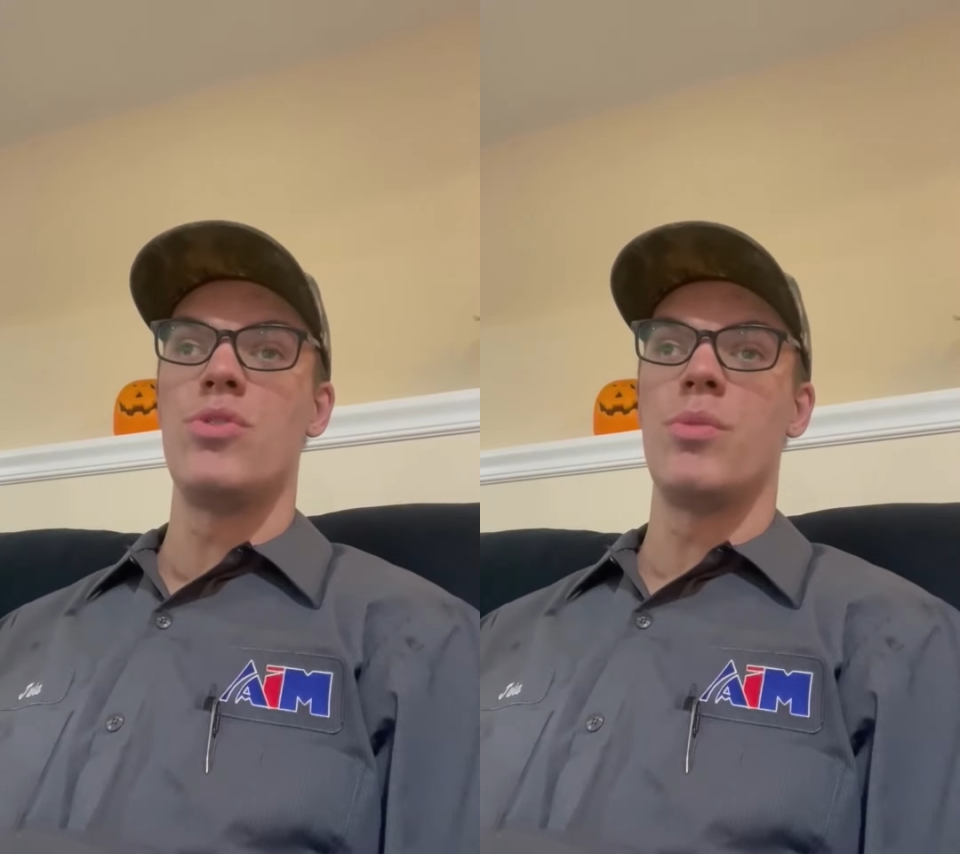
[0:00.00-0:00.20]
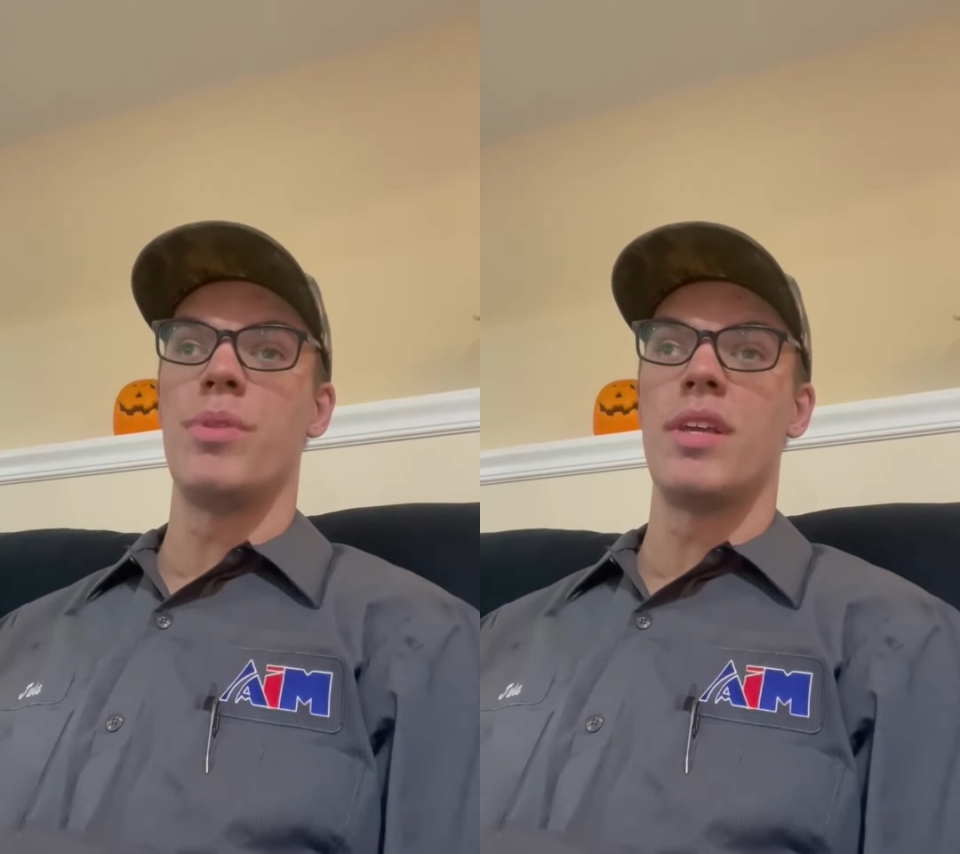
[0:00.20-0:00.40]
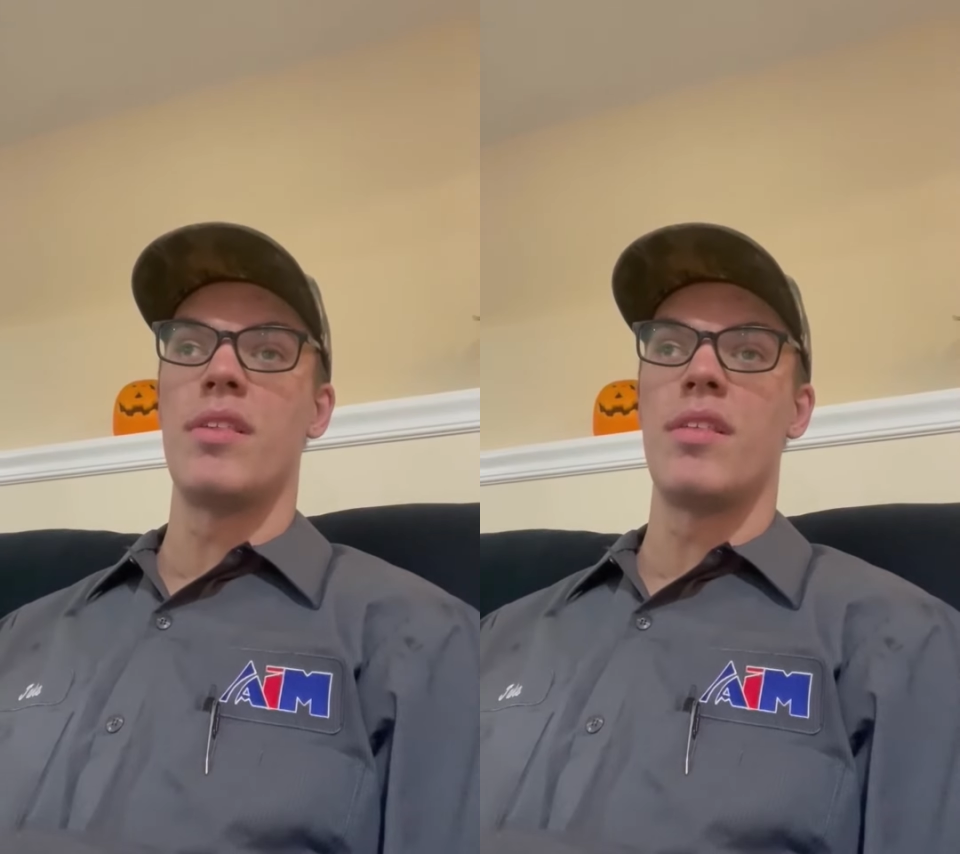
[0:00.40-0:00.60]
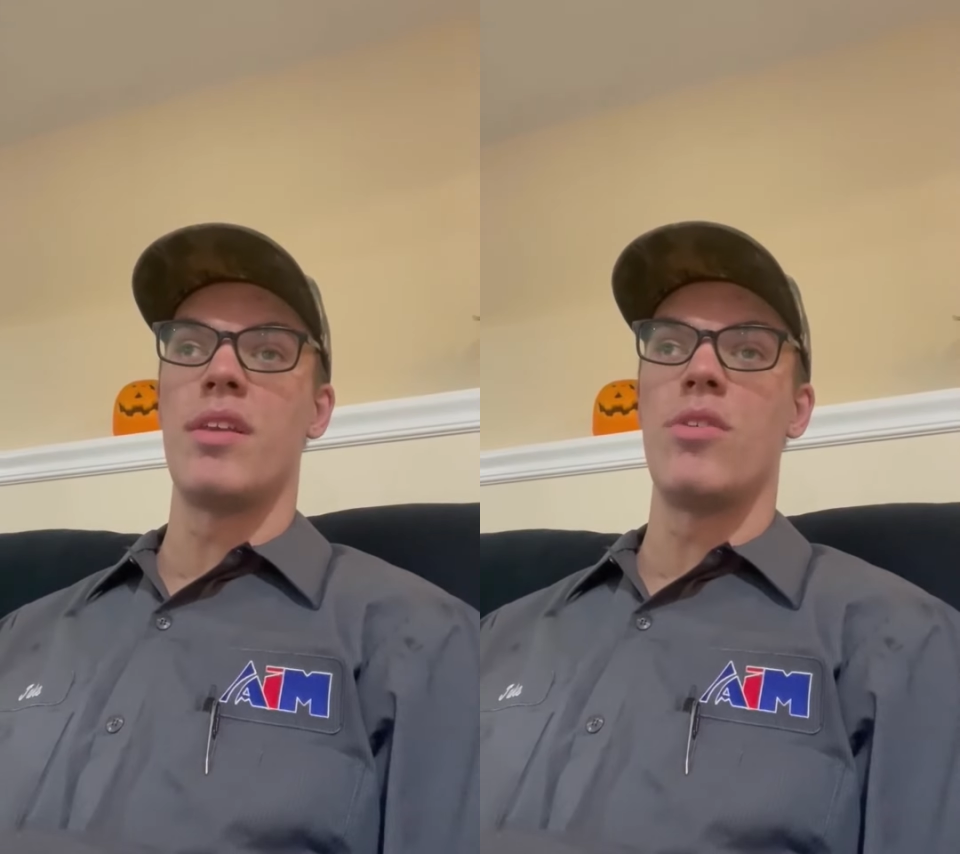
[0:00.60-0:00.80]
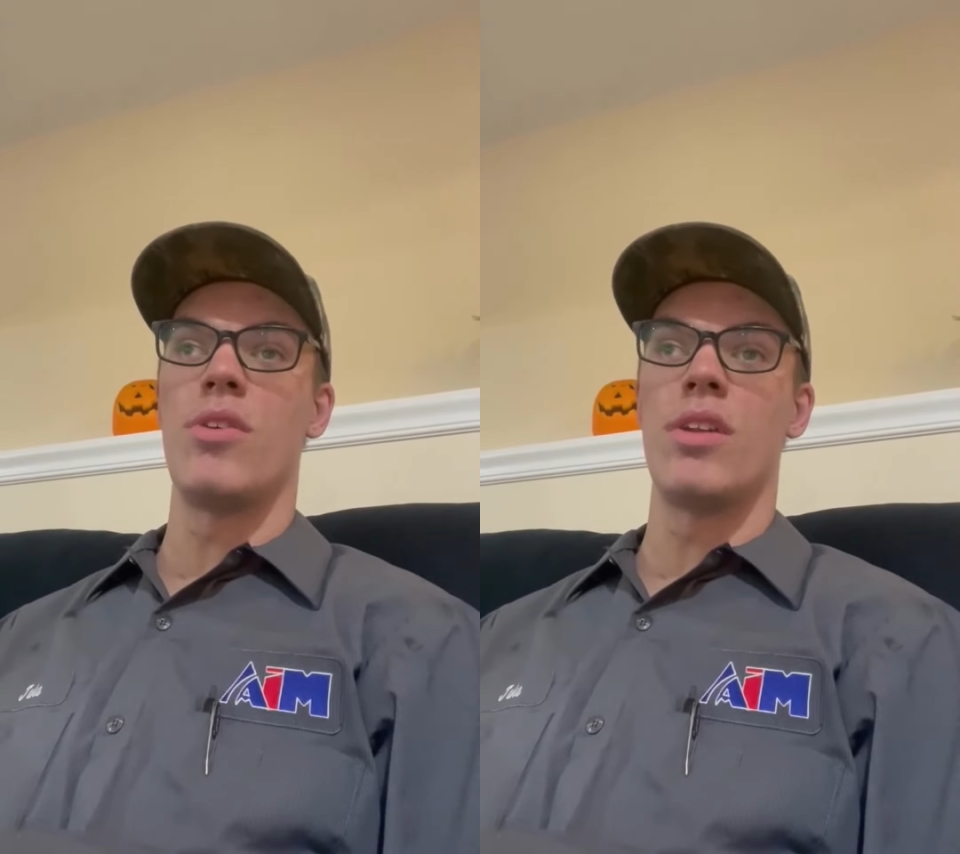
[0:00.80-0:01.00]
you to places
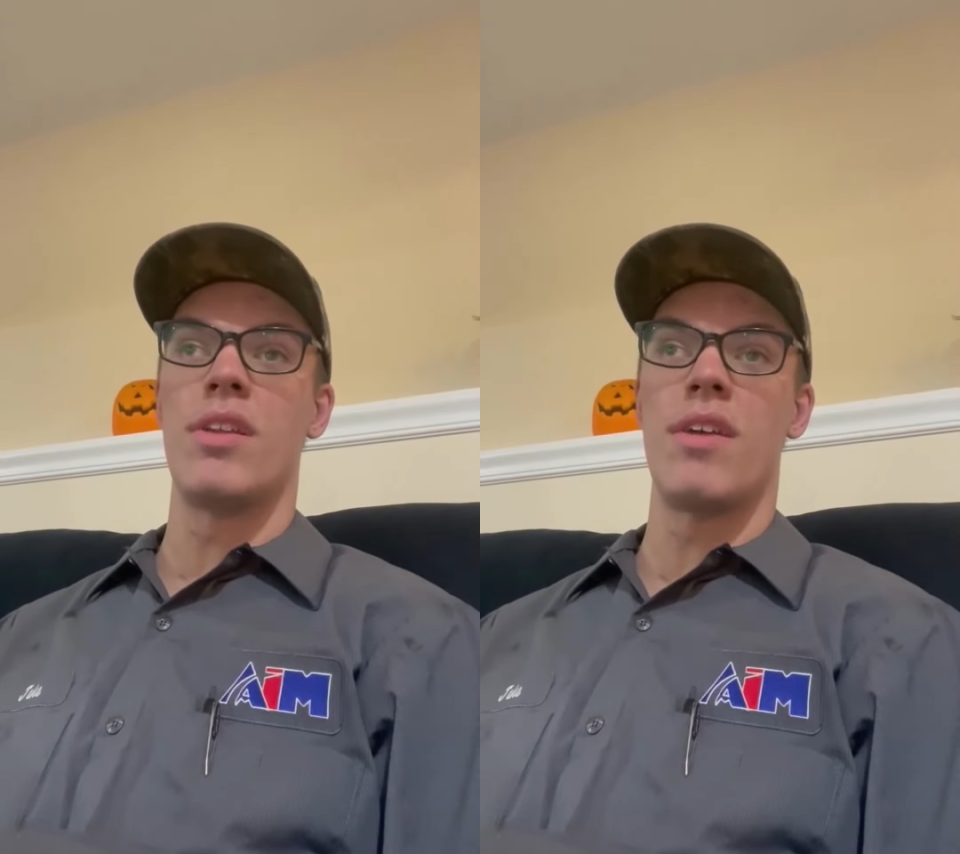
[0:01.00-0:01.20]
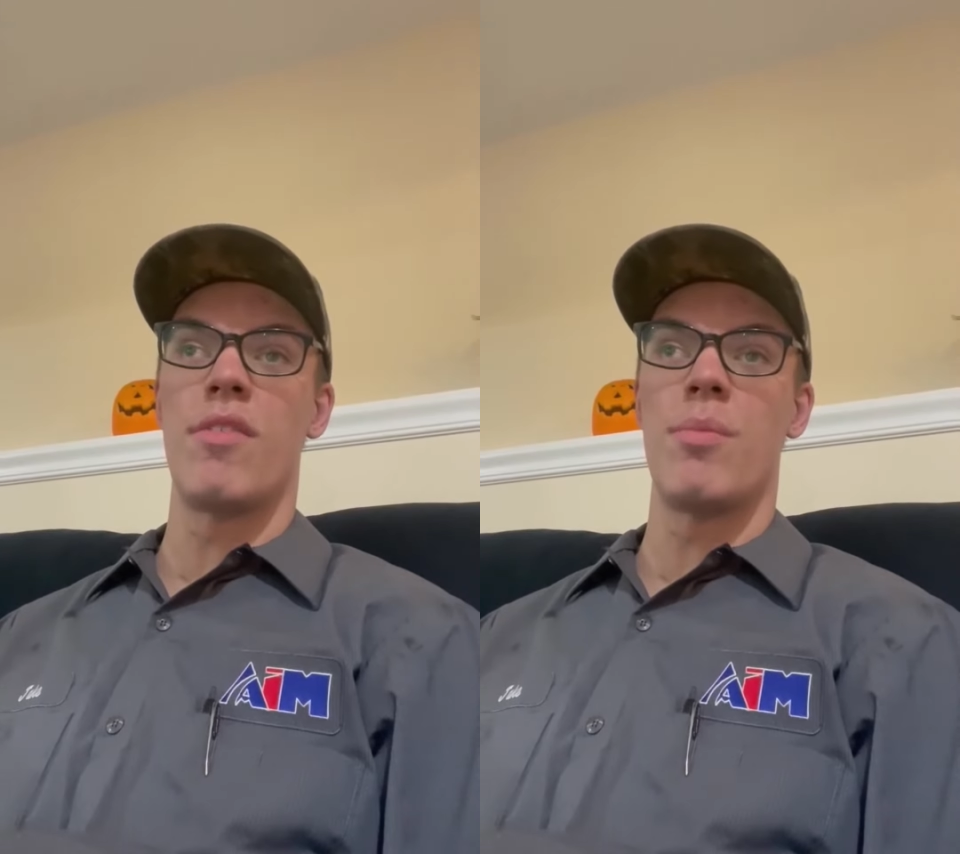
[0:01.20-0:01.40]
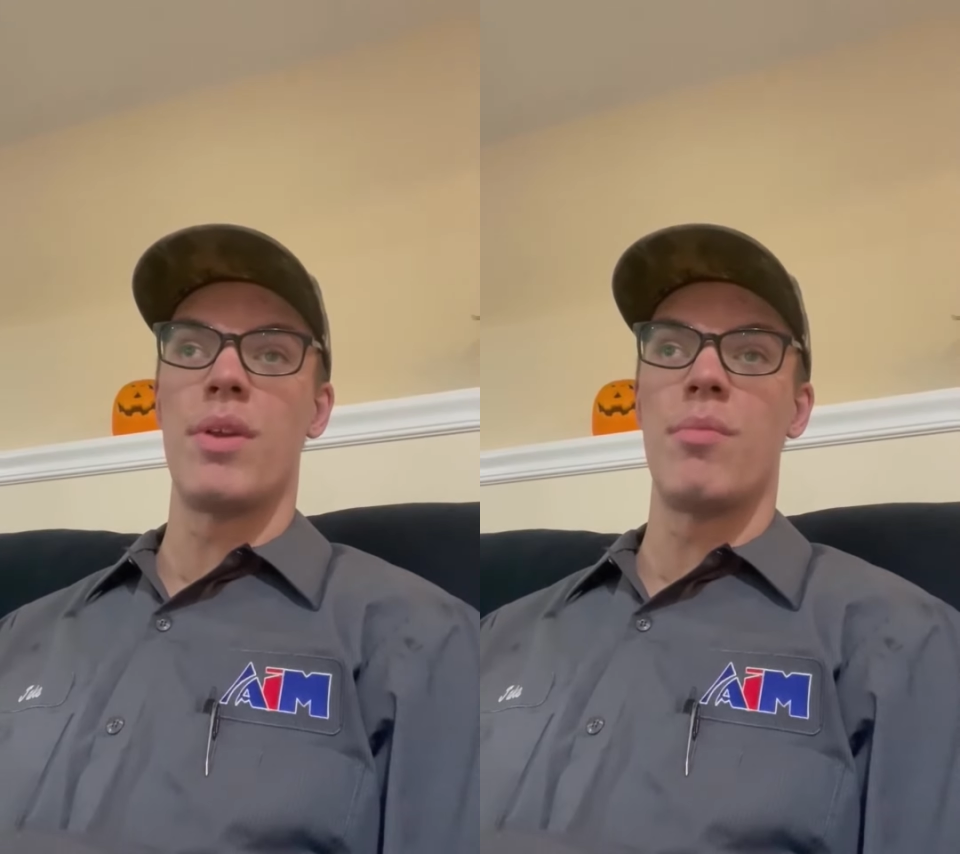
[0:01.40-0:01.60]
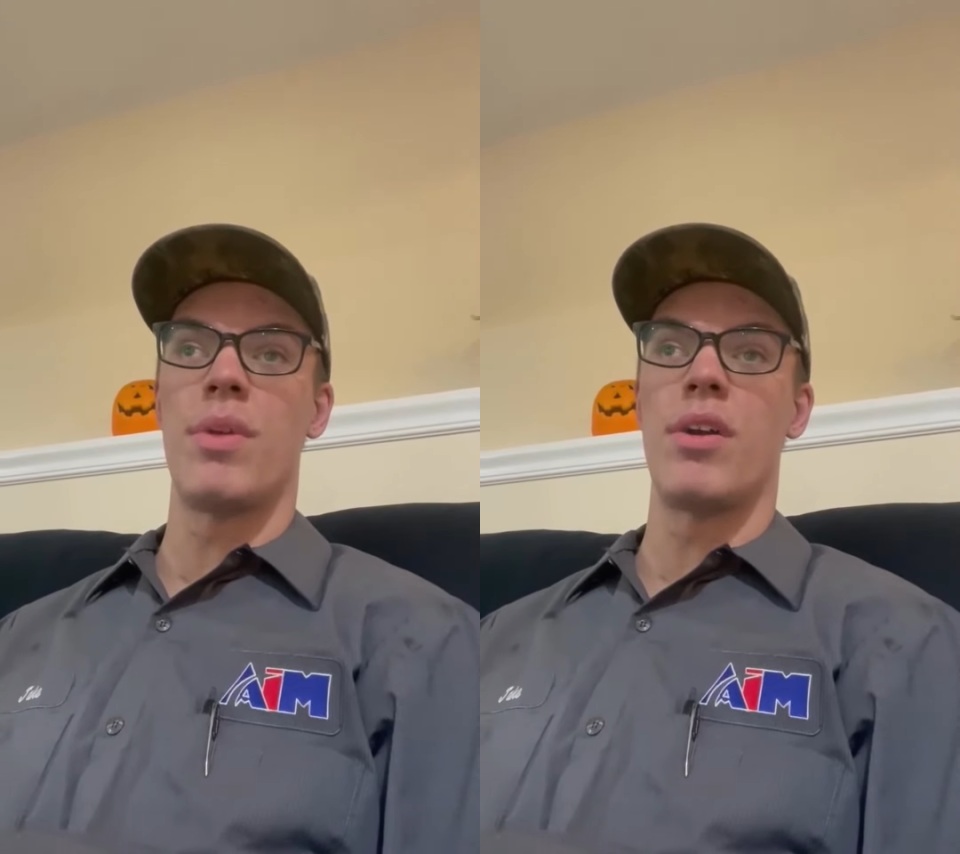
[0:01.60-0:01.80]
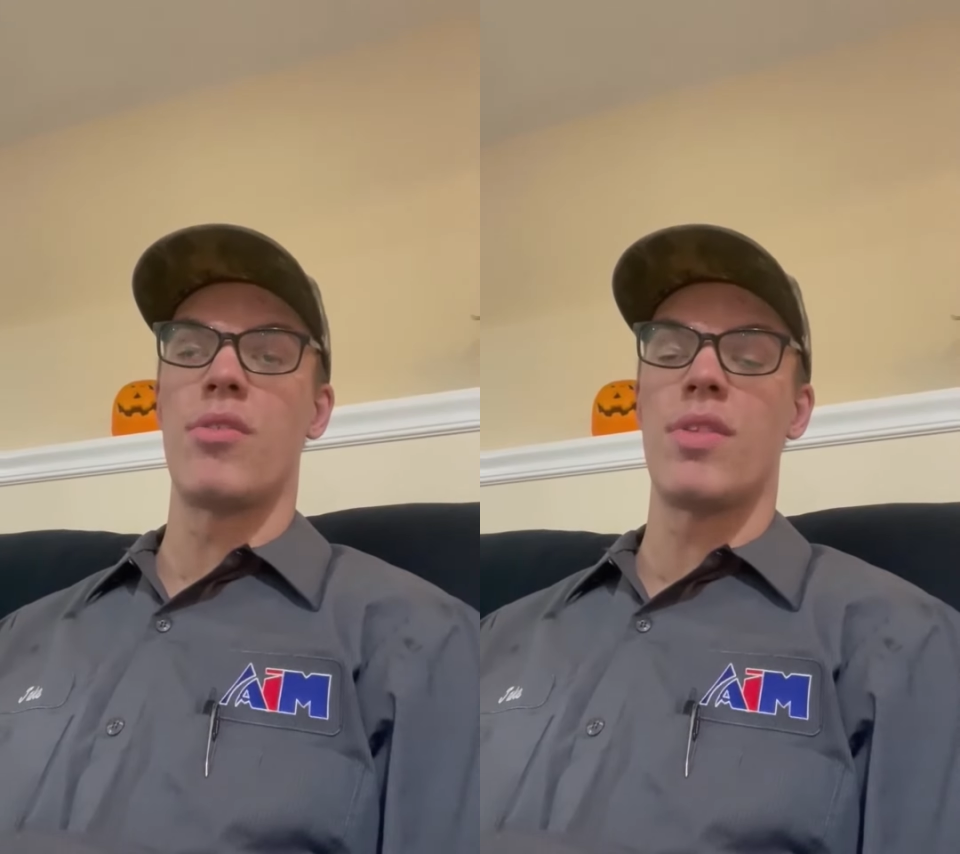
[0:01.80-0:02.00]
that you could have never been
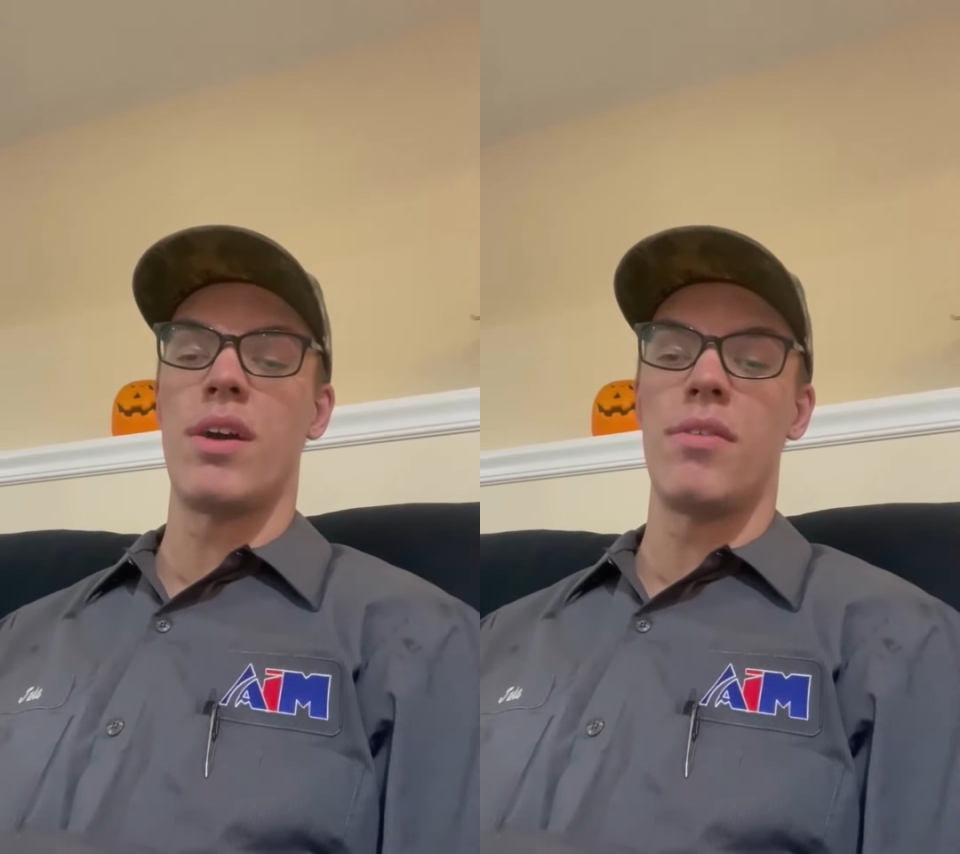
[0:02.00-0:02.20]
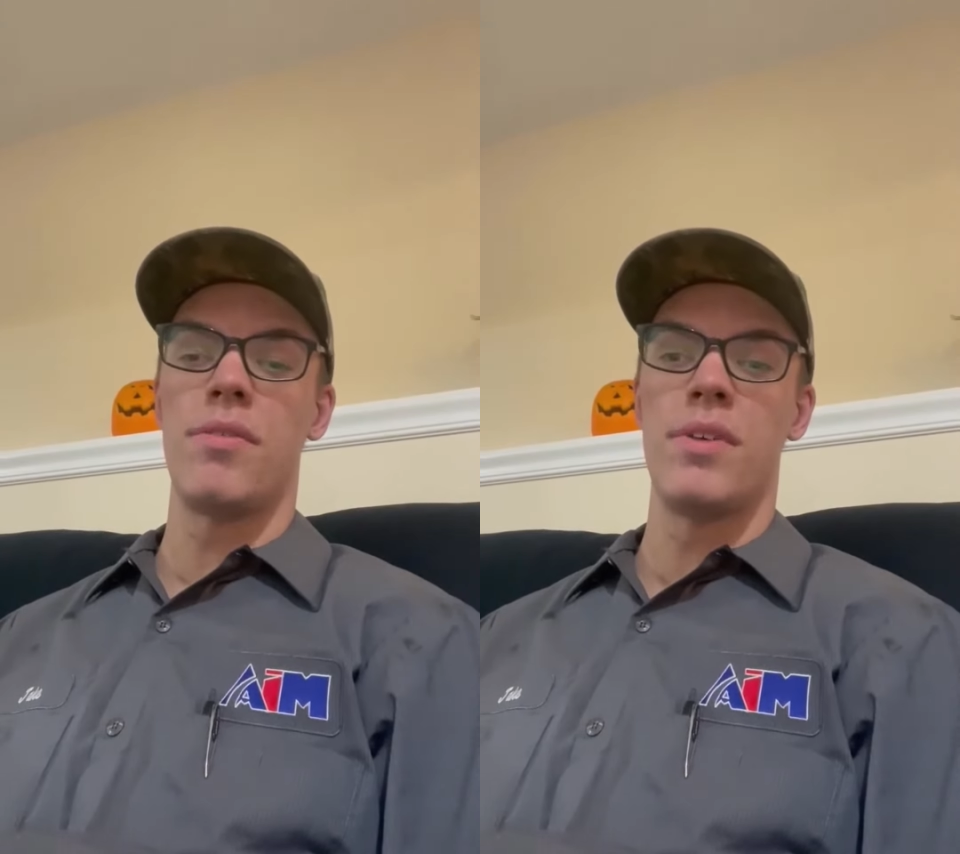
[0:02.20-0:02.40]
by yourself.